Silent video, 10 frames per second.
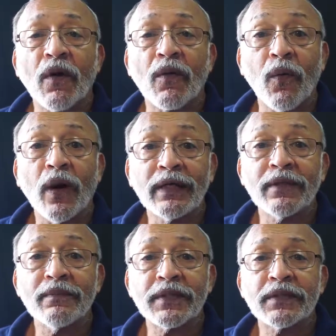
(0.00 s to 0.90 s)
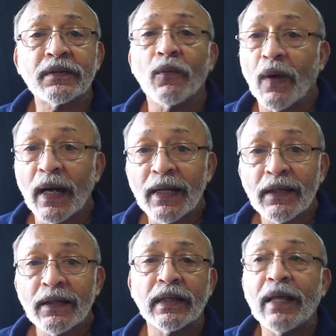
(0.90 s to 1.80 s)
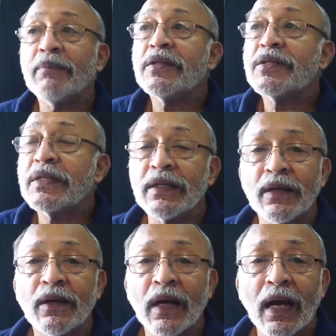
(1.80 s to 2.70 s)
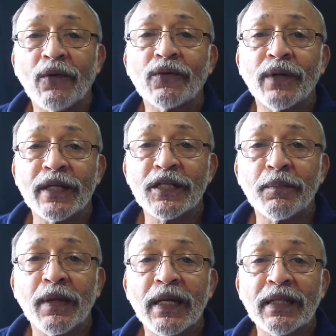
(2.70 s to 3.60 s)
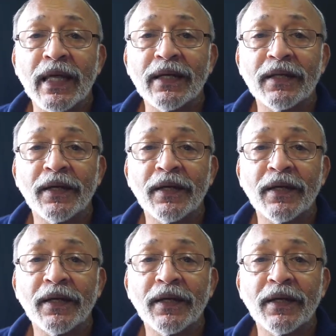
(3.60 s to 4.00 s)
or quantums. Why? Let me see how to explain that.